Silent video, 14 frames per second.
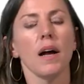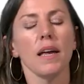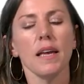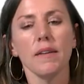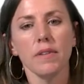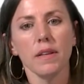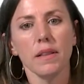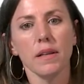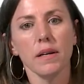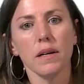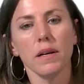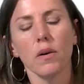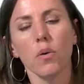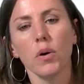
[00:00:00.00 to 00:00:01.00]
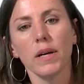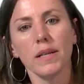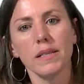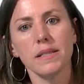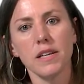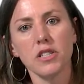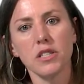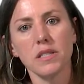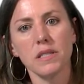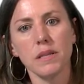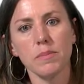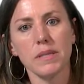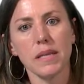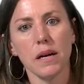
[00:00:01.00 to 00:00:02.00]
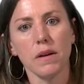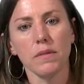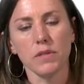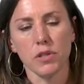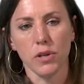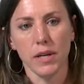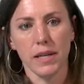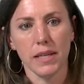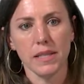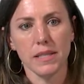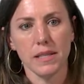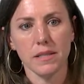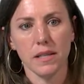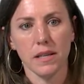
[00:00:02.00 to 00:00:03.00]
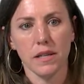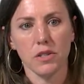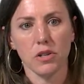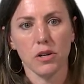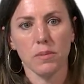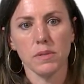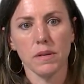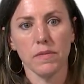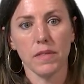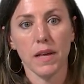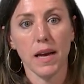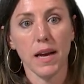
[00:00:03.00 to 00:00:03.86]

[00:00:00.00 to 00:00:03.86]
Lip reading: even the organizations themselves are inconsistent in terms of the